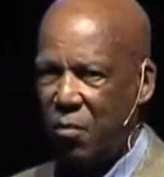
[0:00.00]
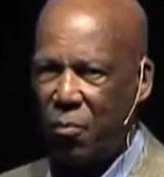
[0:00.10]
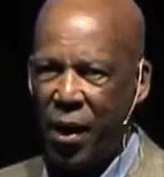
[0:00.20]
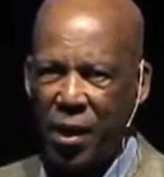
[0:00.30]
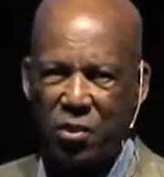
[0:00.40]

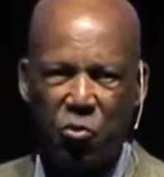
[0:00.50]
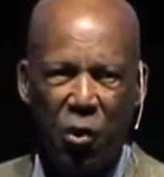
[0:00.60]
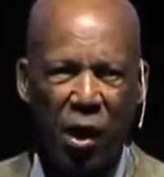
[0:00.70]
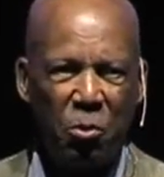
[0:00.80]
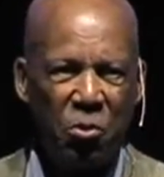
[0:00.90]
by
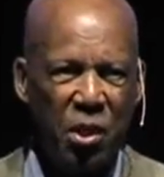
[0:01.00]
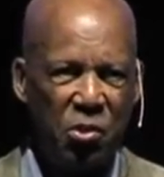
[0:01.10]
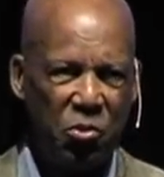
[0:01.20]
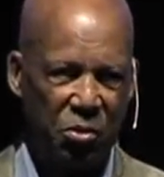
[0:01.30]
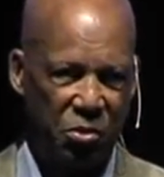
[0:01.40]
tribal
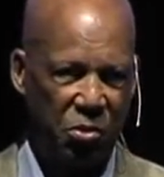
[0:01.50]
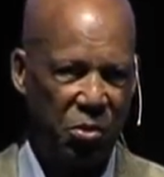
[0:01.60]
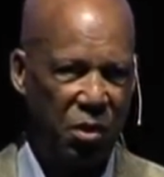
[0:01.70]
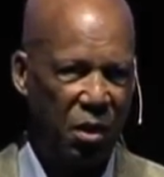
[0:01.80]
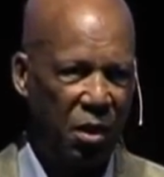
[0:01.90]
nations,
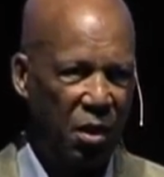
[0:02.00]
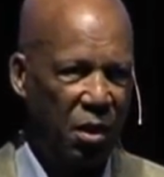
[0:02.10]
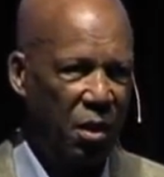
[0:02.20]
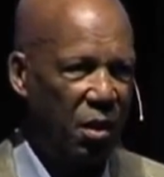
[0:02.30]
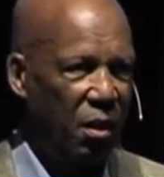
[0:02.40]

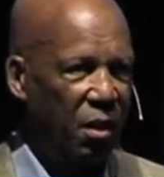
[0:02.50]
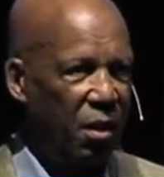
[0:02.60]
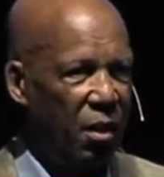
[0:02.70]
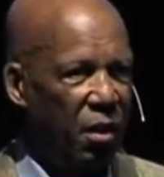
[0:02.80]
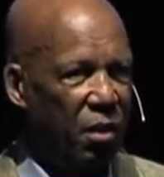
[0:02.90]

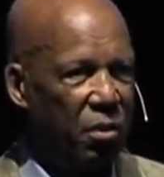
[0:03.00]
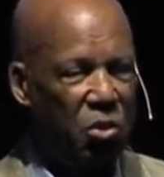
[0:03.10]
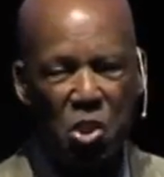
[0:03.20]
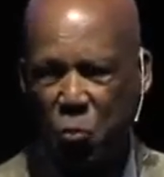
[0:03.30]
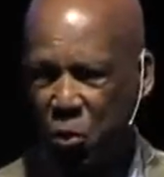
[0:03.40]

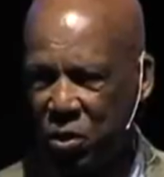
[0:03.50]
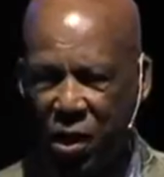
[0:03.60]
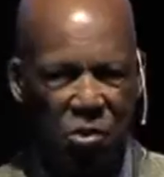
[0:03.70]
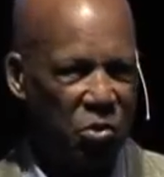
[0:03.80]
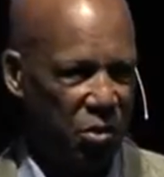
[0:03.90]
disparate
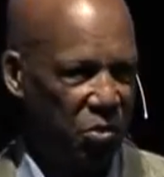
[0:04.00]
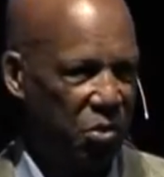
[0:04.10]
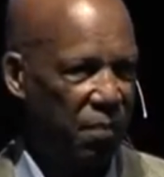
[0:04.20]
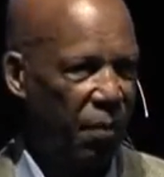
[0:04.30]
nations,